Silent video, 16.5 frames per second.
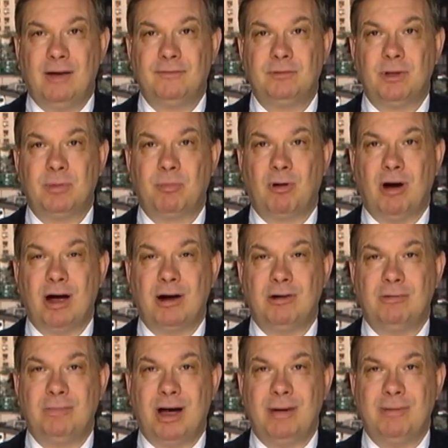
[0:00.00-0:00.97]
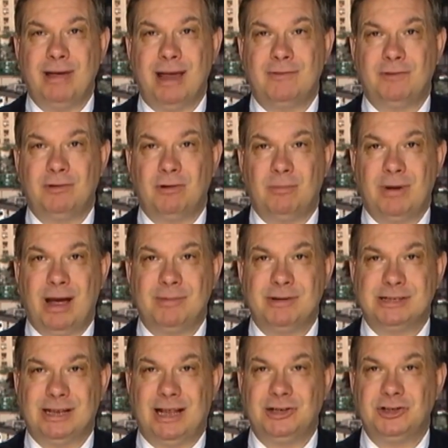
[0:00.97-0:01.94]
with Barack Obama after
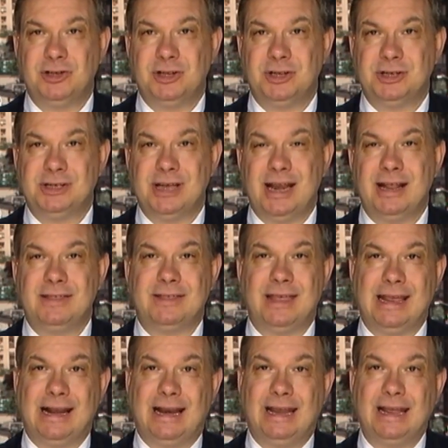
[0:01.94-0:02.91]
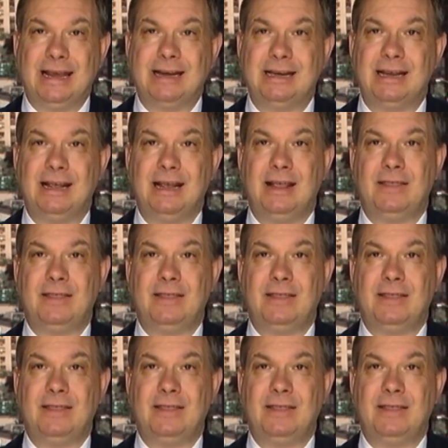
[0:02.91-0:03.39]
Obama's election to the Senate. They clicked.